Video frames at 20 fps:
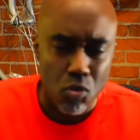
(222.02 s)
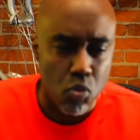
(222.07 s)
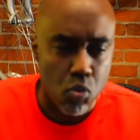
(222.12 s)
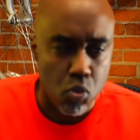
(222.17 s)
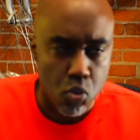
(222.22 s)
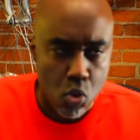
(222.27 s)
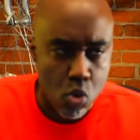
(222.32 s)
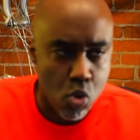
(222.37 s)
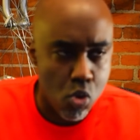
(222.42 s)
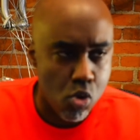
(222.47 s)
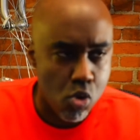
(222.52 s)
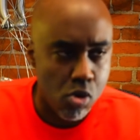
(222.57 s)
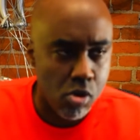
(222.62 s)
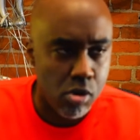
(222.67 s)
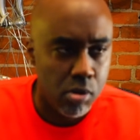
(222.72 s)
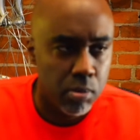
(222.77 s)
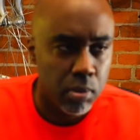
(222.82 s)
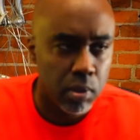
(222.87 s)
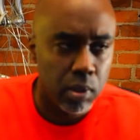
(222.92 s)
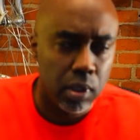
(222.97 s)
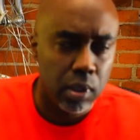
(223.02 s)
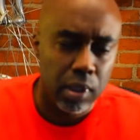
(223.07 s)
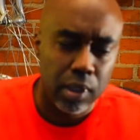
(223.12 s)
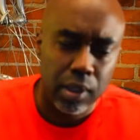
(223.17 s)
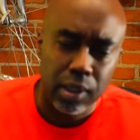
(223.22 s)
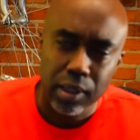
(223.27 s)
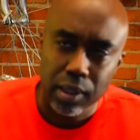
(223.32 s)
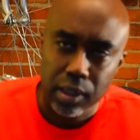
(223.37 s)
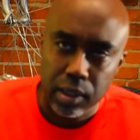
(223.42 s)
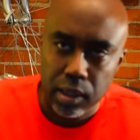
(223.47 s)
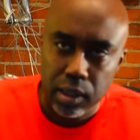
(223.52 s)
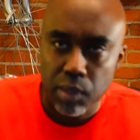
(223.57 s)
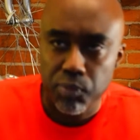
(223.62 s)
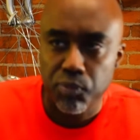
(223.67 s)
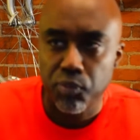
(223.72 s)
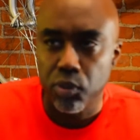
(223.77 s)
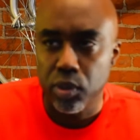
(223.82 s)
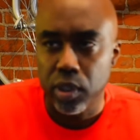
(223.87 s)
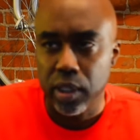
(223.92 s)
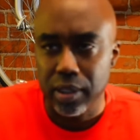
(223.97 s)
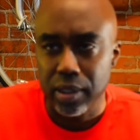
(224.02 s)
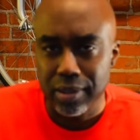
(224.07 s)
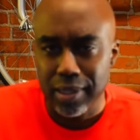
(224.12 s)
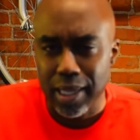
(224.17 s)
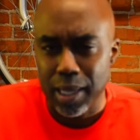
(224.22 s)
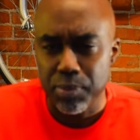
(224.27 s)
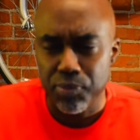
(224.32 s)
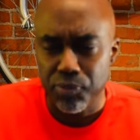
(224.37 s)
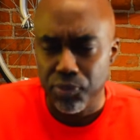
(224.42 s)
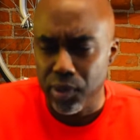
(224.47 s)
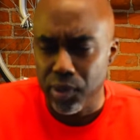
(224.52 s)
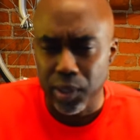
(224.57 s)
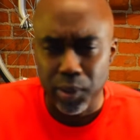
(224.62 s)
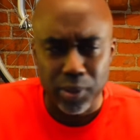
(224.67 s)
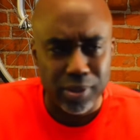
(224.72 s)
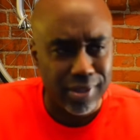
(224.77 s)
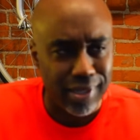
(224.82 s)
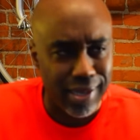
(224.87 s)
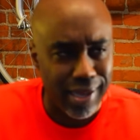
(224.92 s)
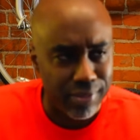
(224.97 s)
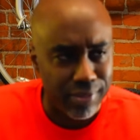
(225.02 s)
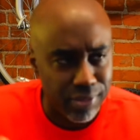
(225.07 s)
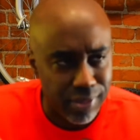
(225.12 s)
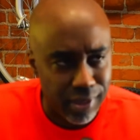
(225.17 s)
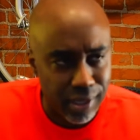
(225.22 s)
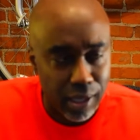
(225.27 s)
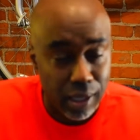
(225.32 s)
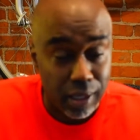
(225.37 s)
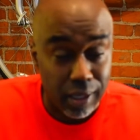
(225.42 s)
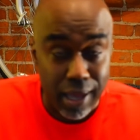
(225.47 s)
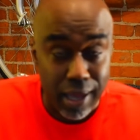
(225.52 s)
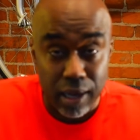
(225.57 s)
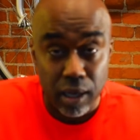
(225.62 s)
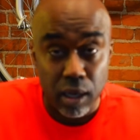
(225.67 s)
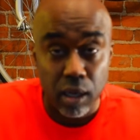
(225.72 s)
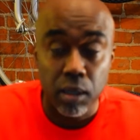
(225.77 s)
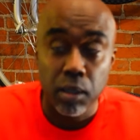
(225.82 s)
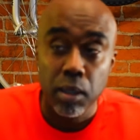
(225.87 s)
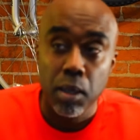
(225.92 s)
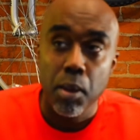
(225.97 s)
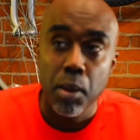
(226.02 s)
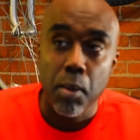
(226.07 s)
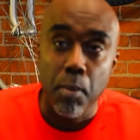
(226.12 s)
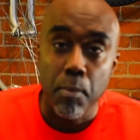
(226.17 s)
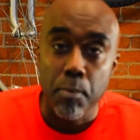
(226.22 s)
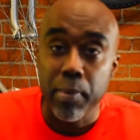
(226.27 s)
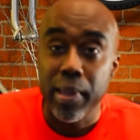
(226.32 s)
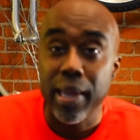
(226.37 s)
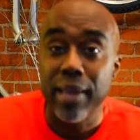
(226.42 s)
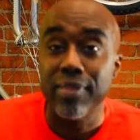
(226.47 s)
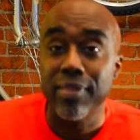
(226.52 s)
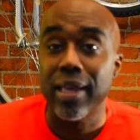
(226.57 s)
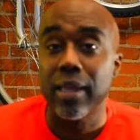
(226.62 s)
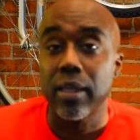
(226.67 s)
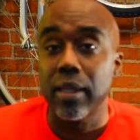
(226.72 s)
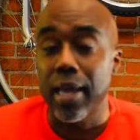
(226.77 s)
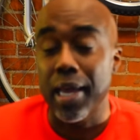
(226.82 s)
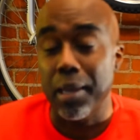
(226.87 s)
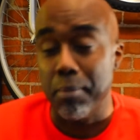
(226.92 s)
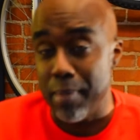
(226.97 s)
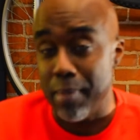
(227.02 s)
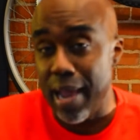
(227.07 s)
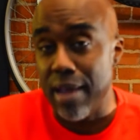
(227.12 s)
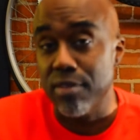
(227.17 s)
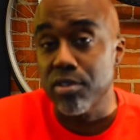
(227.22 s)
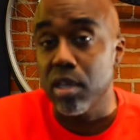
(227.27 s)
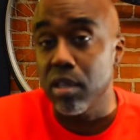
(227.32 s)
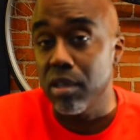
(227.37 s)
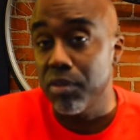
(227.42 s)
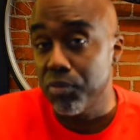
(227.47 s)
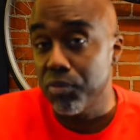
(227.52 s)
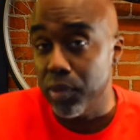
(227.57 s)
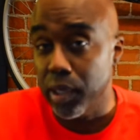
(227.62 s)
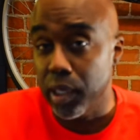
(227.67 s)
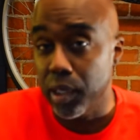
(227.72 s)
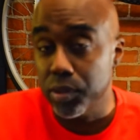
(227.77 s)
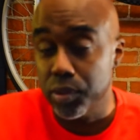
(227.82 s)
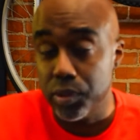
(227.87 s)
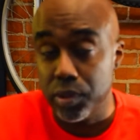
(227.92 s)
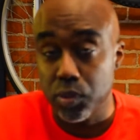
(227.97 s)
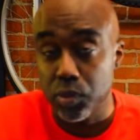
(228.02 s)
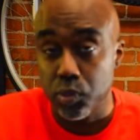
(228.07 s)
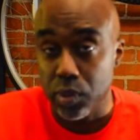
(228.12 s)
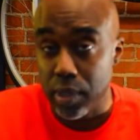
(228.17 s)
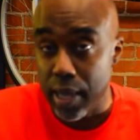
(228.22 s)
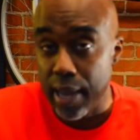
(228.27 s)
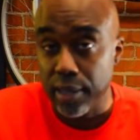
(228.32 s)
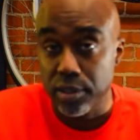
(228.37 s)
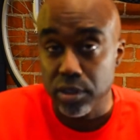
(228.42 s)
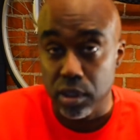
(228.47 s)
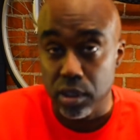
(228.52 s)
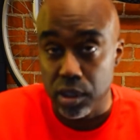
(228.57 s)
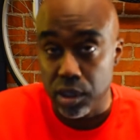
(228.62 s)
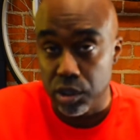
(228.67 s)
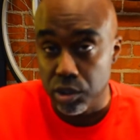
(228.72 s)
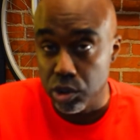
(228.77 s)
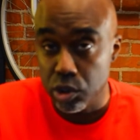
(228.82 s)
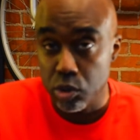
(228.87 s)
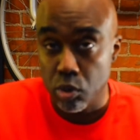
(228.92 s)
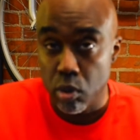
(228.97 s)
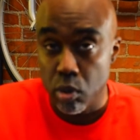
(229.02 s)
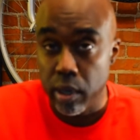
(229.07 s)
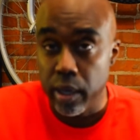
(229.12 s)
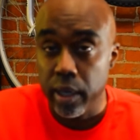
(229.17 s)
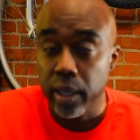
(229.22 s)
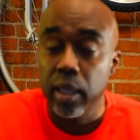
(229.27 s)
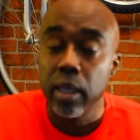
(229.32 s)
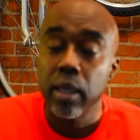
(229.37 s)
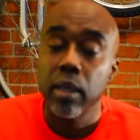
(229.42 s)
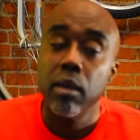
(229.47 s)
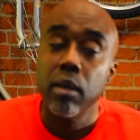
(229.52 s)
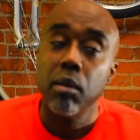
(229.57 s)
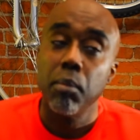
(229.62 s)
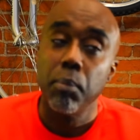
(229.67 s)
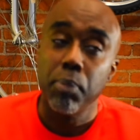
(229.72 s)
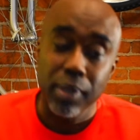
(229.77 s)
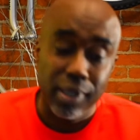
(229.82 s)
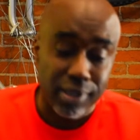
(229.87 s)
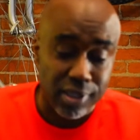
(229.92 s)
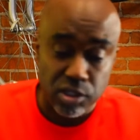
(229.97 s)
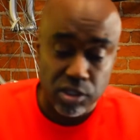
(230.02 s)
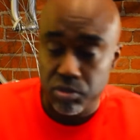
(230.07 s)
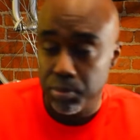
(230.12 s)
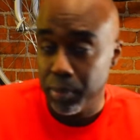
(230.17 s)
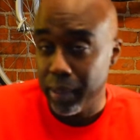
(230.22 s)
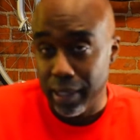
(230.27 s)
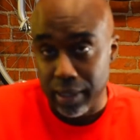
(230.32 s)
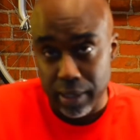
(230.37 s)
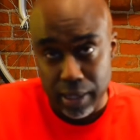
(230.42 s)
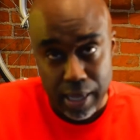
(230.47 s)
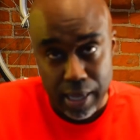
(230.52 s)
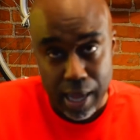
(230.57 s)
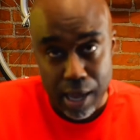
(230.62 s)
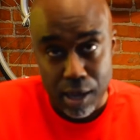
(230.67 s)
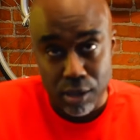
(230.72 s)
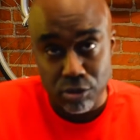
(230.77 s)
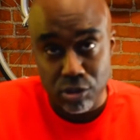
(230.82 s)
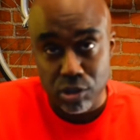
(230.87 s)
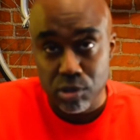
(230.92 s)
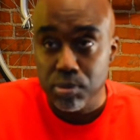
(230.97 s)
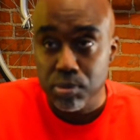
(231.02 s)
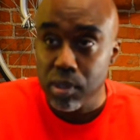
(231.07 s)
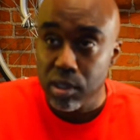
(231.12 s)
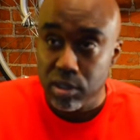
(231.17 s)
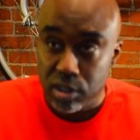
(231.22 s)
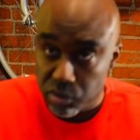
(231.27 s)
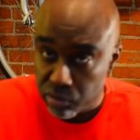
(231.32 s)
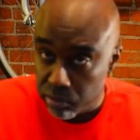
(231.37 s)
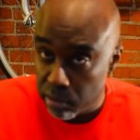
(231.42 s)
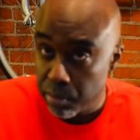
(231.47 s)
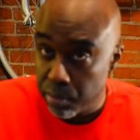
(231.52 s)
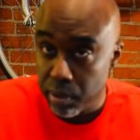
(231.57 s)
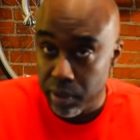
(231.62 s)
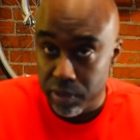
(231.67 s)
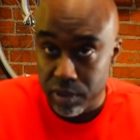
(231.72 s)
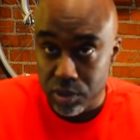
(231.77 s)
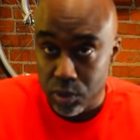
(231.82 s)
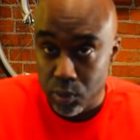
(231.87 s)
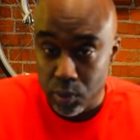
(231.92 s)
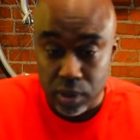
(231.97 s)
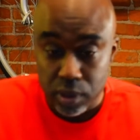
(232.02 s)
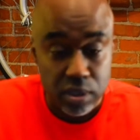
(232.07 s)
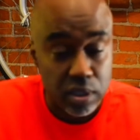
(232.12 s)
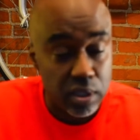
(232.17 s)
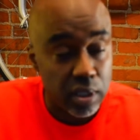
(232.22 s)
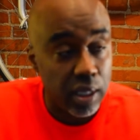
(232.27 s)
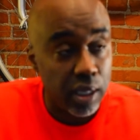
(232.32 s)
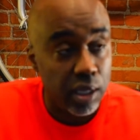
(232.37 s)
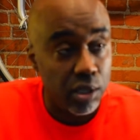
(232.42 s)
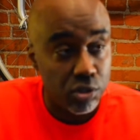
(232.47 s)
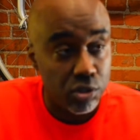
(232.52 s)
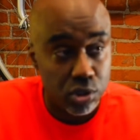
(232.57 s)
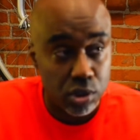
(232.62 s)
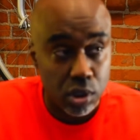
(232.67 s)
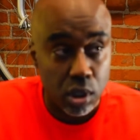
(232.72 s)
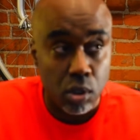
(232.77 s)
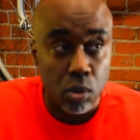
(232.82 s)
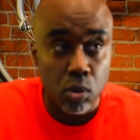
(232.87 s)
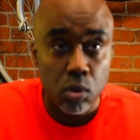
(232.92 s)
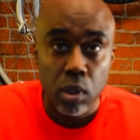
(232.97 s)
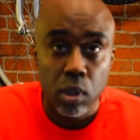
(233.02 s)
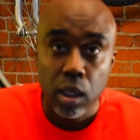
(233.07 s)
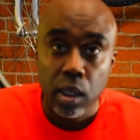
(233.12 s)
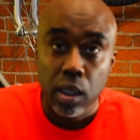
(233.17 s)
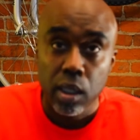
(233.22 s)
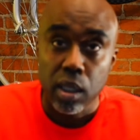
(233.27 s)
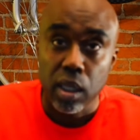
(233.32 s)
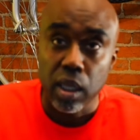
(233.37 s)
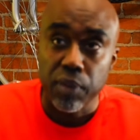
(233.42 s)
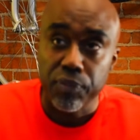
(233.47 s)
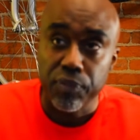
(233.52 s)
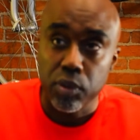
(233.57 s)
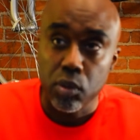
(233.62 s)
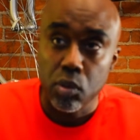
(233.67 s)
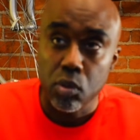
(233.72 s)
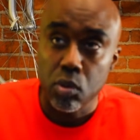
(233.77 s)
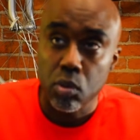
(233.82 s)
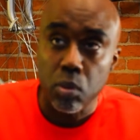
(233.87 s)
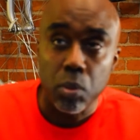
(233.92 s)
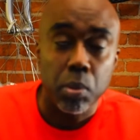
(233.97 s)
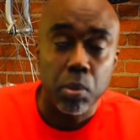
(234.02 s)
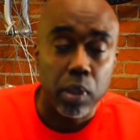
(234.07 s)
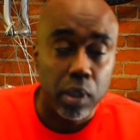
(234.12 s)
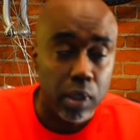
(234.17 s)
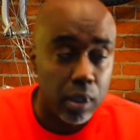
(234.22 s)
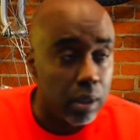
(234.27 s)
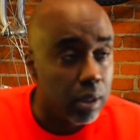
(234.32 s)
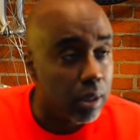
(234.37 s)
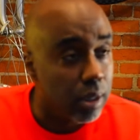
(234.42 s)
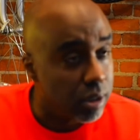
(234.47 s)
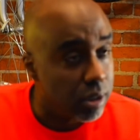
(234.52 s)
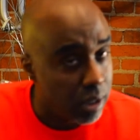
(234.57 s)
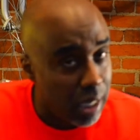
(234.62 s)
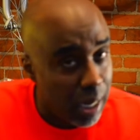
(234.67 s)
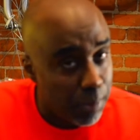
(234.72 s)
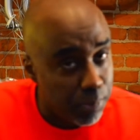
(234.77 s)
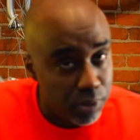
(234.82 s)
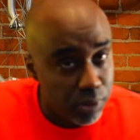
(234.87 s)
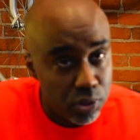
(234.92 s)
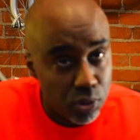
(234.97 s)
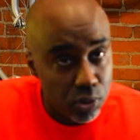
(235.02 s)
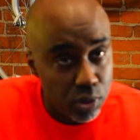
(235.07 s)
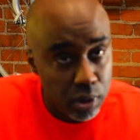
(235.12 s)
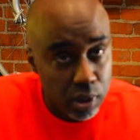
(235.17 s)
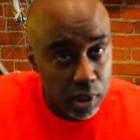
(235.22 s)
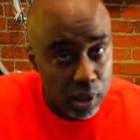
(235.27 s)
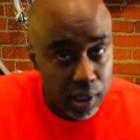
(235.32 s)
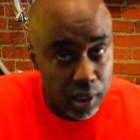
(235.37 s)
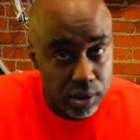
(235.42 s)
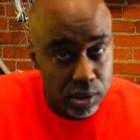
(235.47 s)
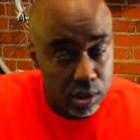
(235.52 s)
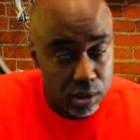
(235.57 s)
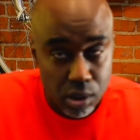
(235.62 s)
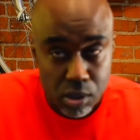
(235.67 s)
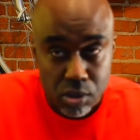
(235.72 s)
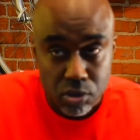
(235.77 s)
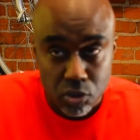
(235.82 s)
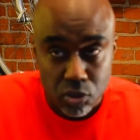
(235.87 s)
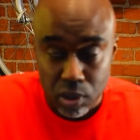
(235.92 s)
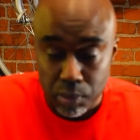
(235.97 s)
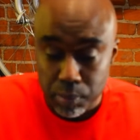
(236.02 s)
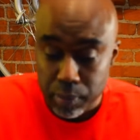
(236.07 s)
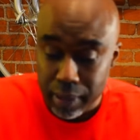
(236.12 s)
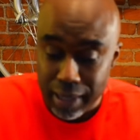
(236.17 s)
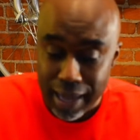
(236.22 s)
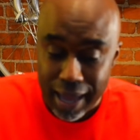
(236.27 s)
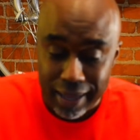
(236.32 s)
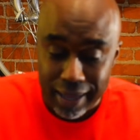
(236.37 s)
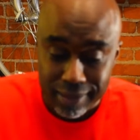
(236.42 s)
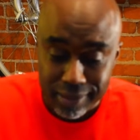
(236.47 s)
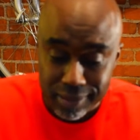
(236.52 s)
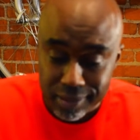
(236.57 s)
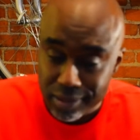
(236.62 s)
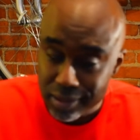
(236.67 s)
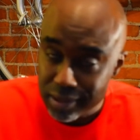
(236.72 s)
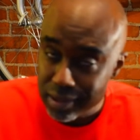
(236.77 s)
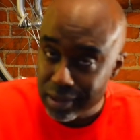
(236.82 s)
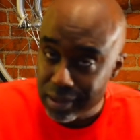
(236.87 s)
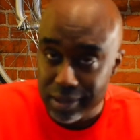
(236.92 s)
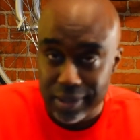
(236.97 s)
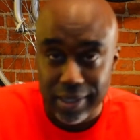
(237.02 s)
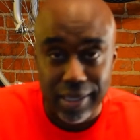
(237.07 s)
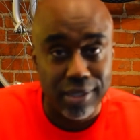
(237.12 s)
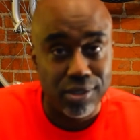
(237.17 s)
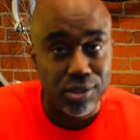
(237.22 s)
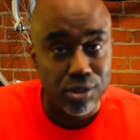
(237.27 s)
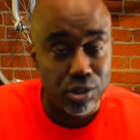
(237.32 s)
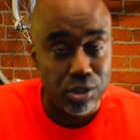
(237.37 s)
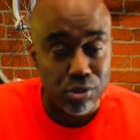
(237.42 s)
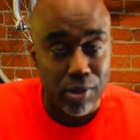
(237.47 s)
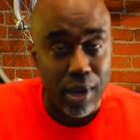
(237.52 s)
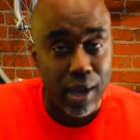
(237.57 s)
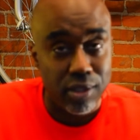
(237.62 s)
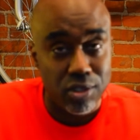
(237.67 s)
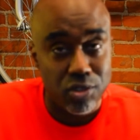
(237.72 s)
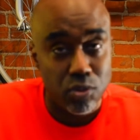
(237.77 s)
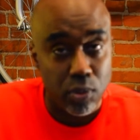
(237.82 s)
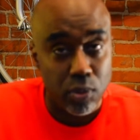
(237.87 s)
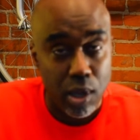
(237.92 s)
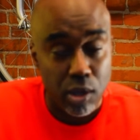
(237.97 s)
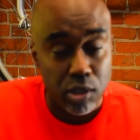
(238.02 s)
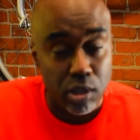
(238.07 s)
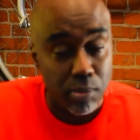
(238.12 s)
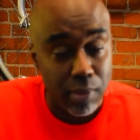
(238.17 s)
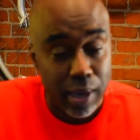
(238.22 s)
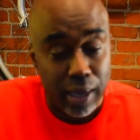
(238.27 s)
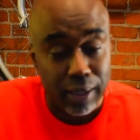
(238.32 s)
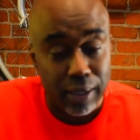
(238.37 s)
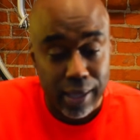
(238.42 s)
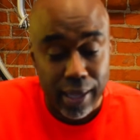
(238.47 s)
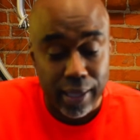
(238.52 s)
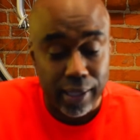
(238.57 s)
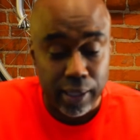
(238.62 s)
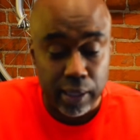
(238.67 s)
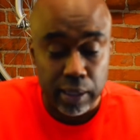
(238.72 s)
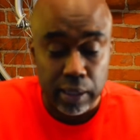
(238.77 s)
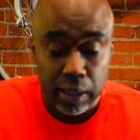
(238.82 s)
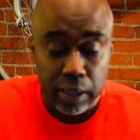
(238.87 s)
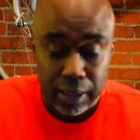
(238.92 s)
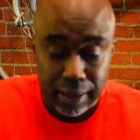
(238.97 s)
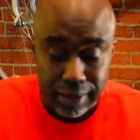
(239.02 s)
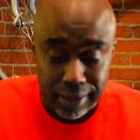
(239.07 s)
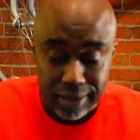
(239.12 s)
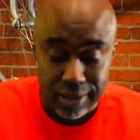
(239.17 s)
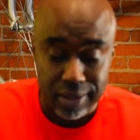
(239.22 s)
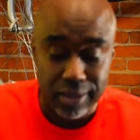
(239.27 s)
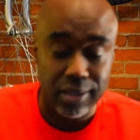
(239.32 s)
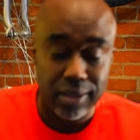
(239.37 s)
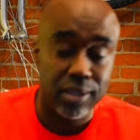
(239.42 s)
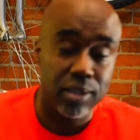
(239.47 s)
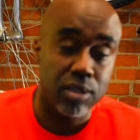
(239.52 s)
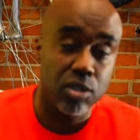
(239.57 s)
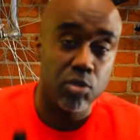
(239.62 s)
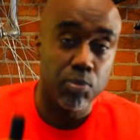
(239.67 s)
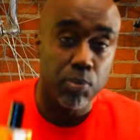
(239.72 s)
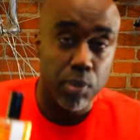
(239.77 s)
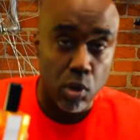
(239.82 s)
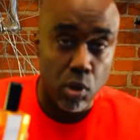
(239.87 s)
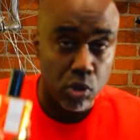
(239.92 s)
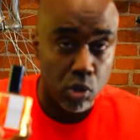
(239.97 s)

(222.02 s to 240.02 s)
warm, comforting type fragrance that I think a lot of men that like masculine fragrances would actually enjoy. Plus, it's from an indie house. Plus, it's from my brother doing his thing. So if you get your opportunity to get your nose on it, man, I suggest you try this one out. You might like it. This is Beau